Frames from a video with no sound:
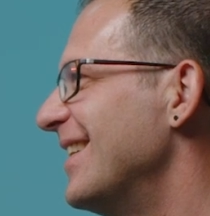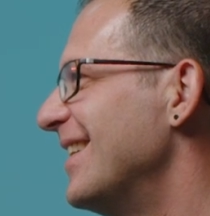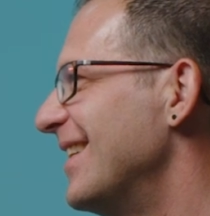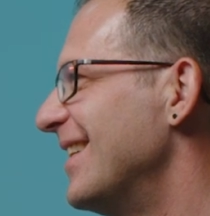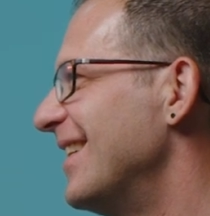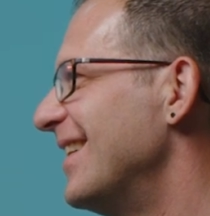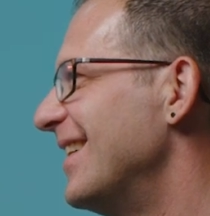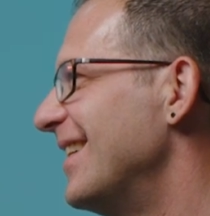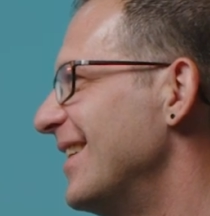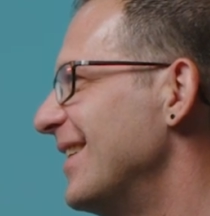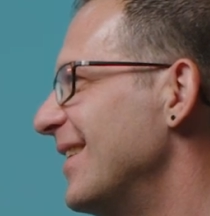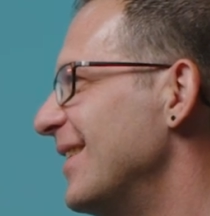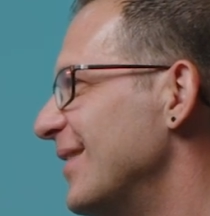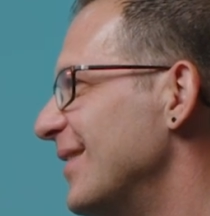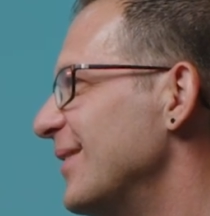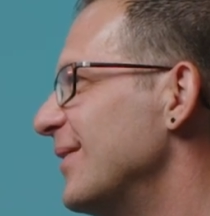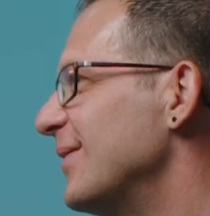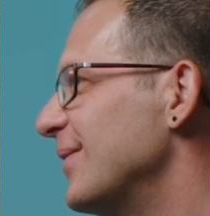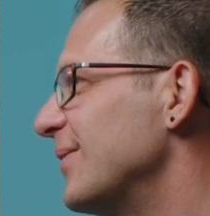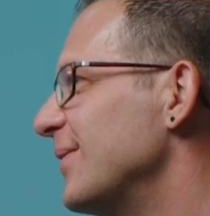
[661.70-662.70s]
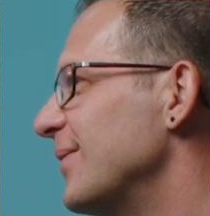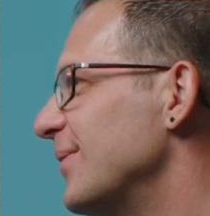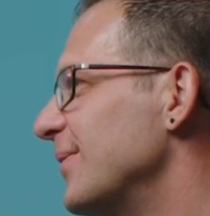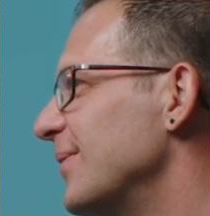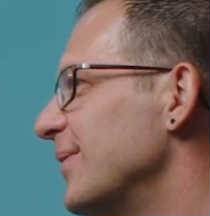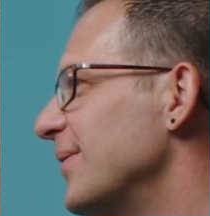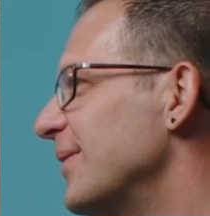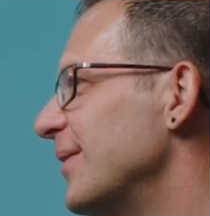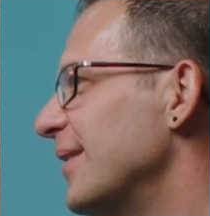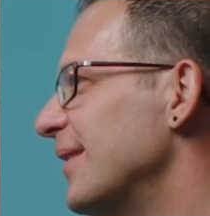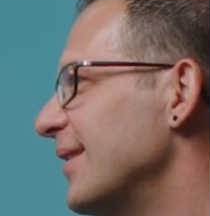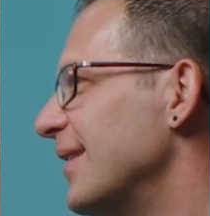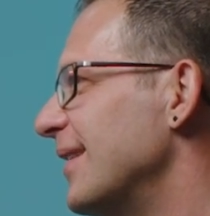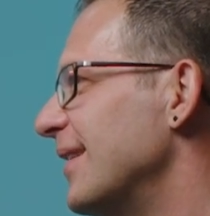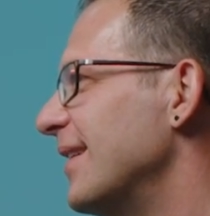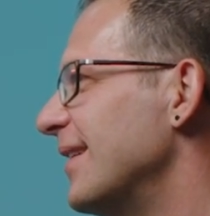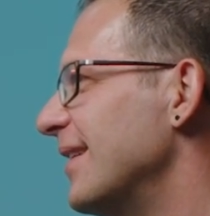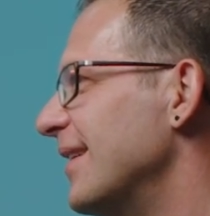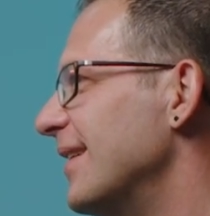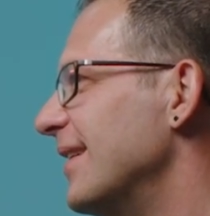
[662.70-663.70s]

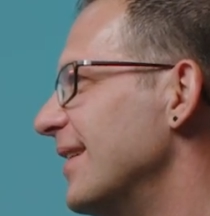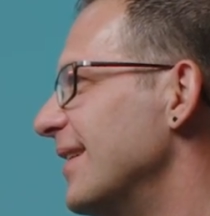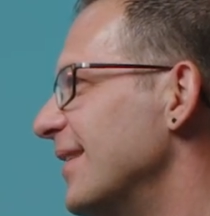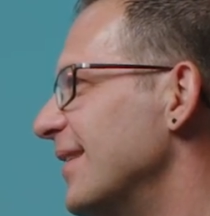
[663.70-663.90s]
The person shown says nothing.